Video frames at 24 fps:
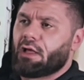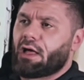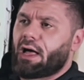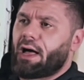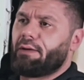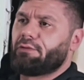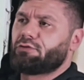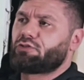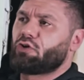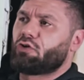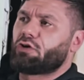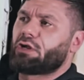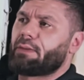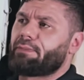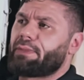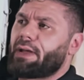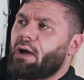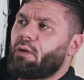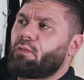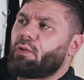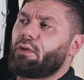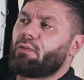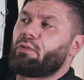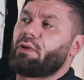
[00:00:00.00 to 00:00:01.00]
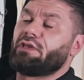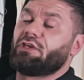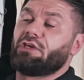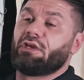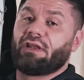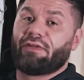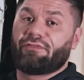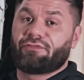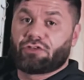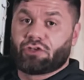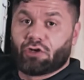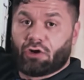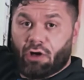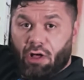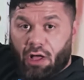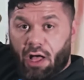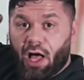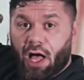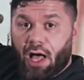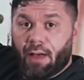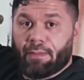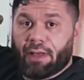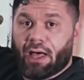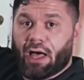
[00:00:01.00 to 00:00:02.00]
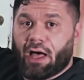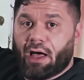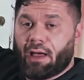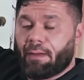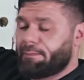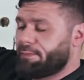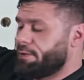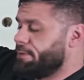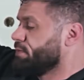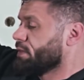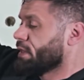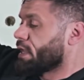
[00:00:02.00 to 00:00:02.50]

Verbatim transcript: I'm talking about where, where you lift your arm up